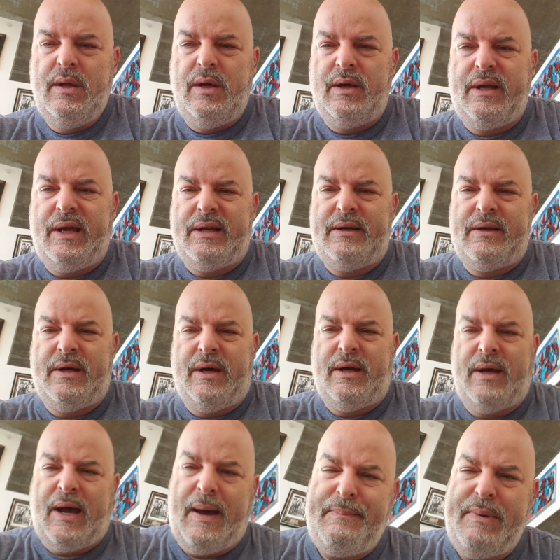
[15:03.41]
Again,
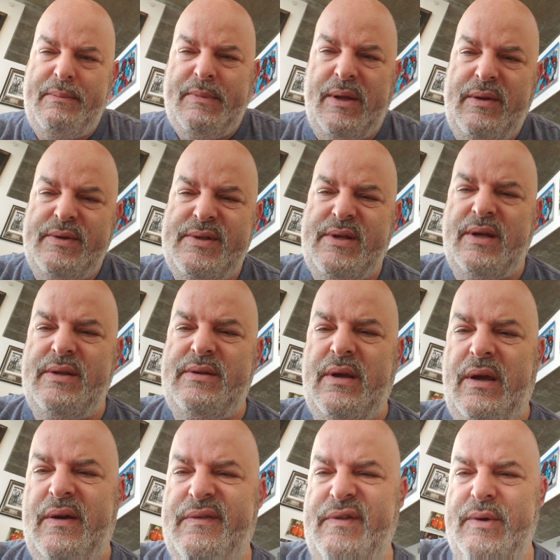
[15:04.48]
happy Mother's Day
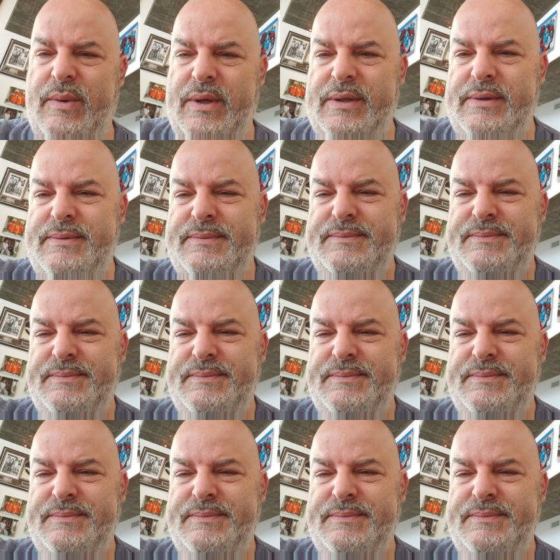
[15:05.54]
to everyone.